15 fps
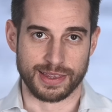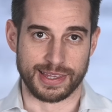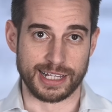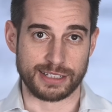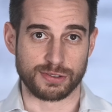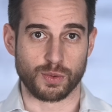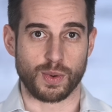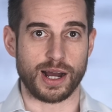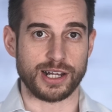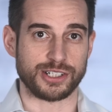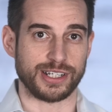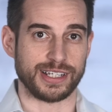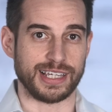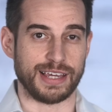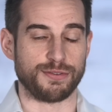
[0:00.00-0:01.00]
Thanks for
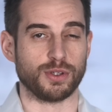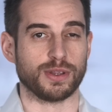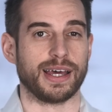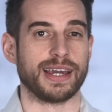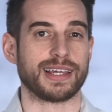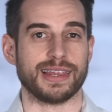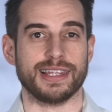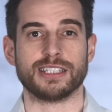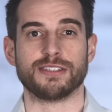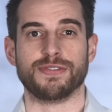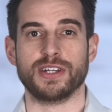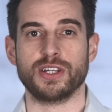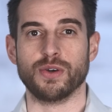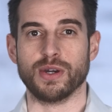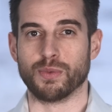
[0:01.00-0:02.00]
watching. If you like this
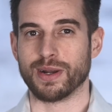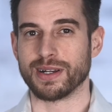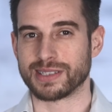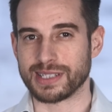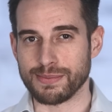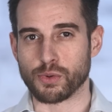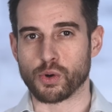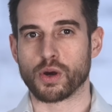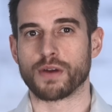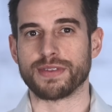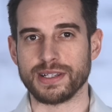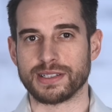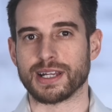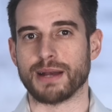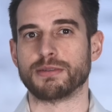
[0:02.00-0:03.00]
video and want to see more of
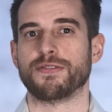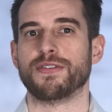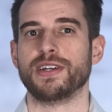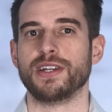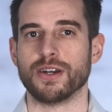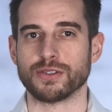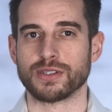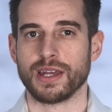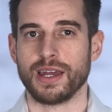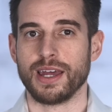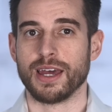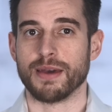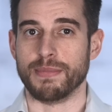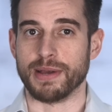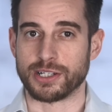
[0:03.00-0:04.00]
these types of videos,
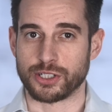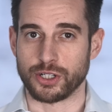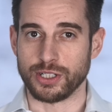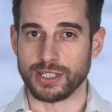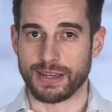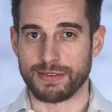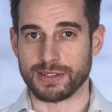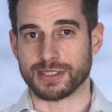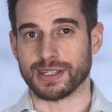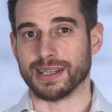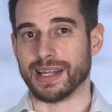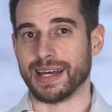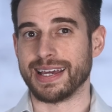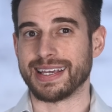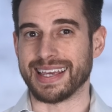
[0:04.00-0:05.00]
make sure you give this a
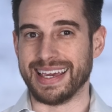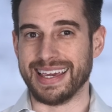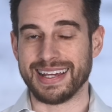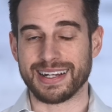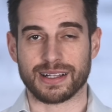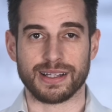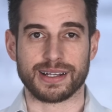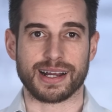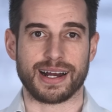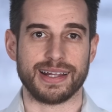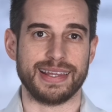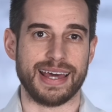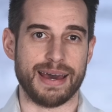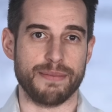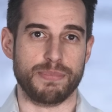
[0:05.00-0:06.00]
like and click
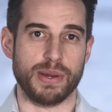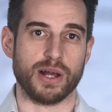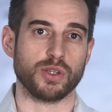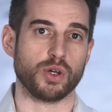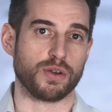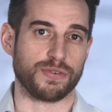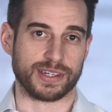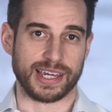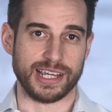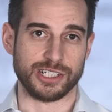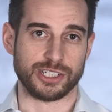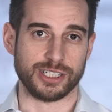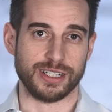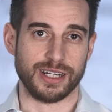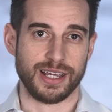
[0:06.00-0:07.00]
on that bell
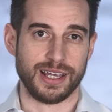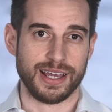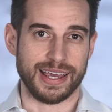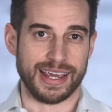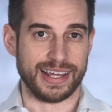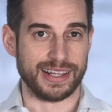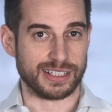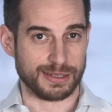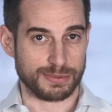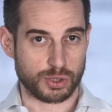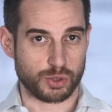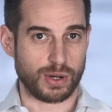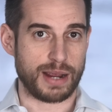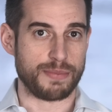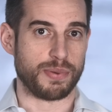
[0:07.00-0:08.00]
notification and the
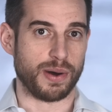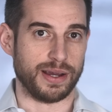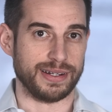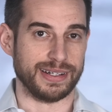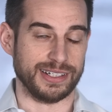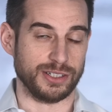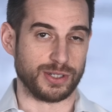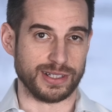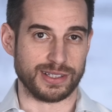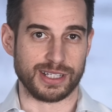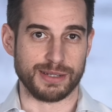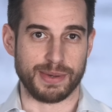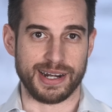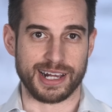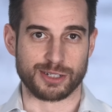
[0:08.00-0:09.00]
subscribe button, and you can
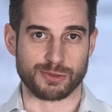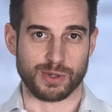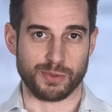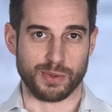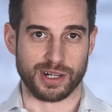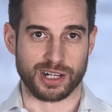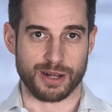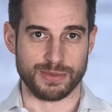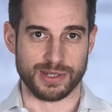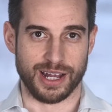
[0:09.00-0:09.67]
see my next one when it comes